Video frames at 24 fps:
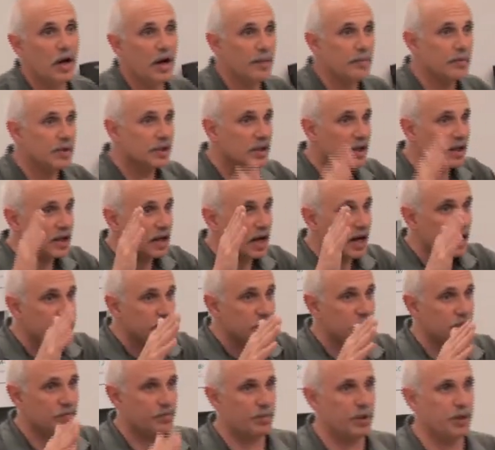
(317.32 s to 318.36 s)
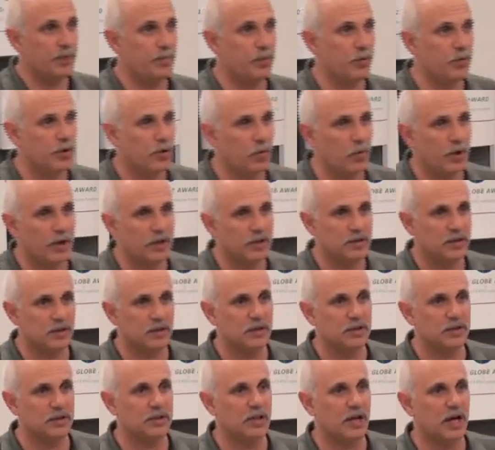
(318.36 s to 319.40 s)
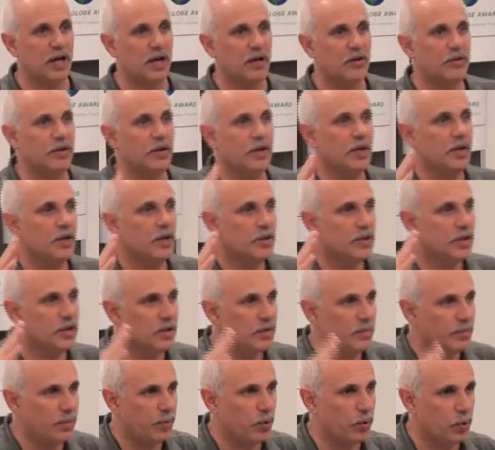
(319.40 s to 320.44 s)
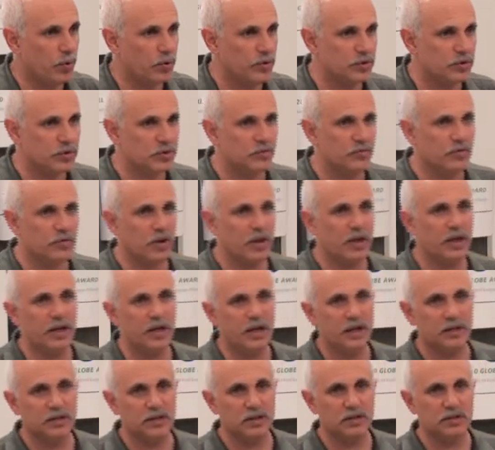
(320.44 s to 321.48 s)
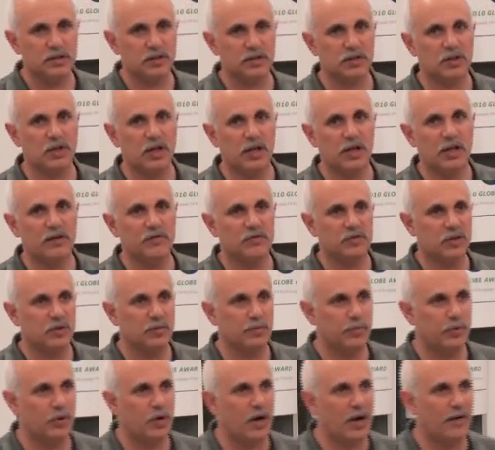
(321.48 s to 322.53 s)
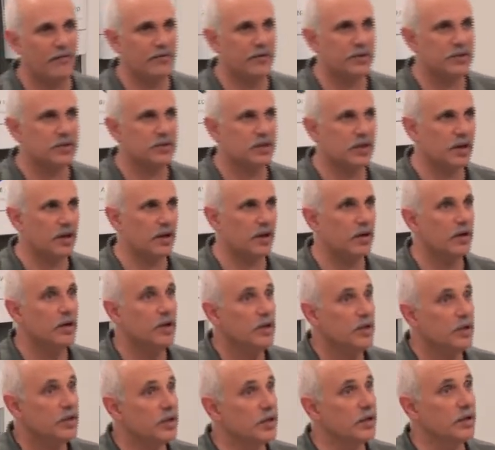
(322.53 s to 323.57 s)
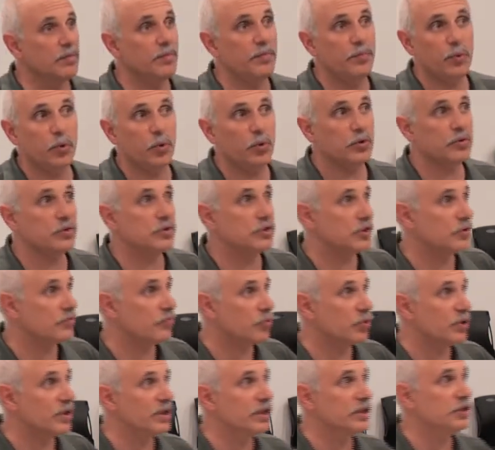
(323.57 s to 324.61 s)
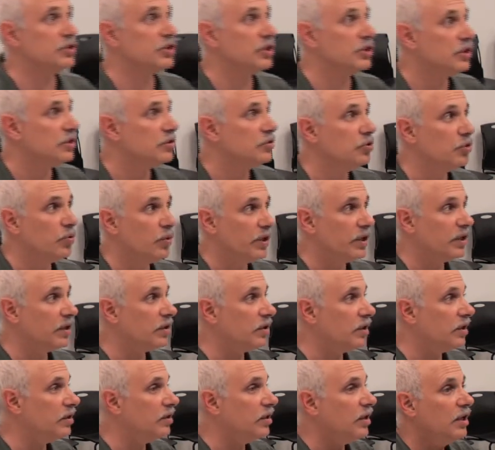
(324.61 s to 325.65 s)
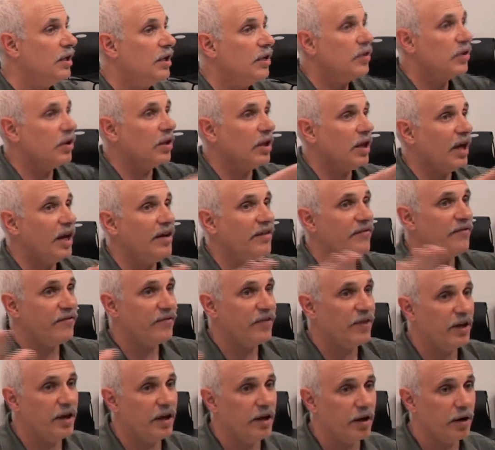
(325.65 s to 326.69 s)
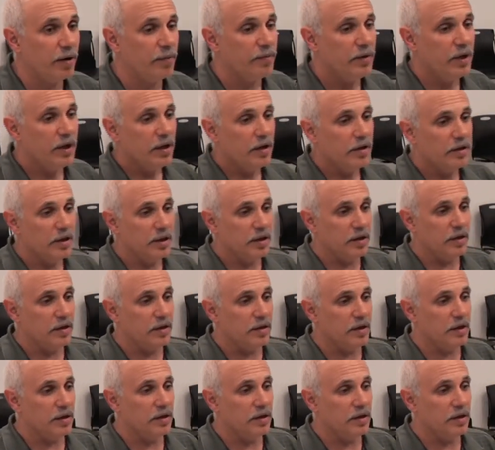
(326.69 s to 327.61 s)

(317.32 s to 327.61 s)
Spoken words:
I mean, the kinds of people that went to the South, the importance of land and slaves and profits there, the importance of religion in New England, the life there, the